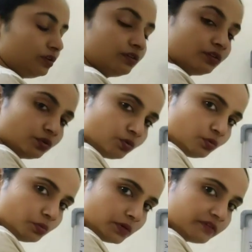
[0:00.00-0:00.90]
you
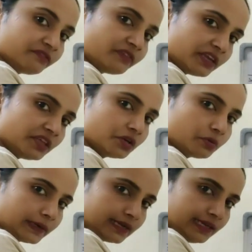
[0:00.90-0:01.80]
were very
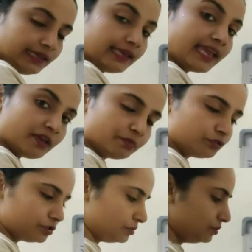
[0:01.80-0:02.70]
quickly able
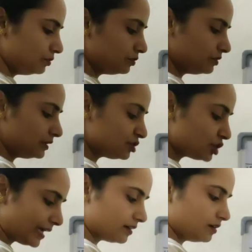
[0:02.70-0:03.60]
to
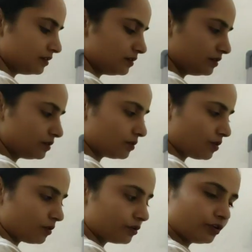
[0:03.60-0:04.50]
check
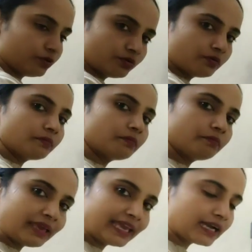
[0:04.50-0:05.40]
or
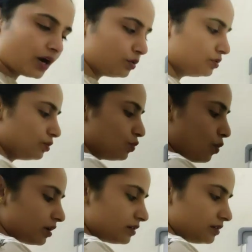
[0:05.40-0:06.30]
make out
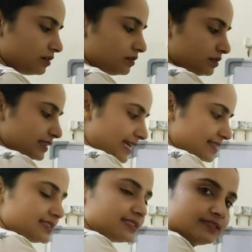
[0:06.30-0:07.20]
what
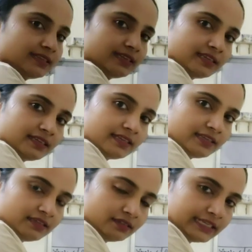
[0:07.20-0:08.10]
tense
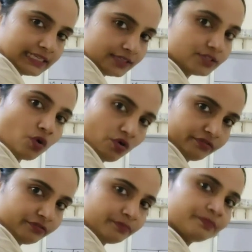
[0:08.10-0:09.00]
it is of.
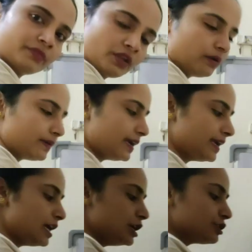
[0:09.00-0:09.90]
All right.
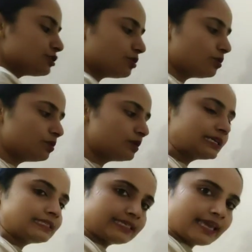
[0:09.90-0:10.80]
So
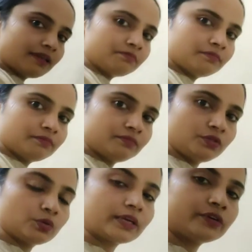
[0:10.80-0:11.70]
same you
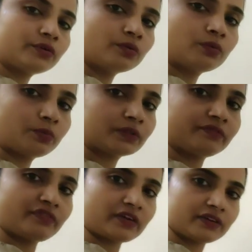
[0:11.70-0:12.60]
can do with
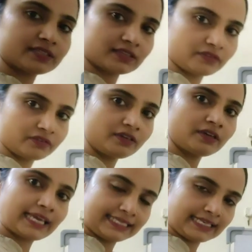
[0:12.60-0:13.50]
various other
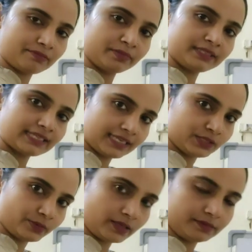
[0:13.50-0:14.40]
examples as
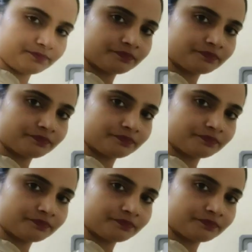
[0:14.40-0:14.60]
well.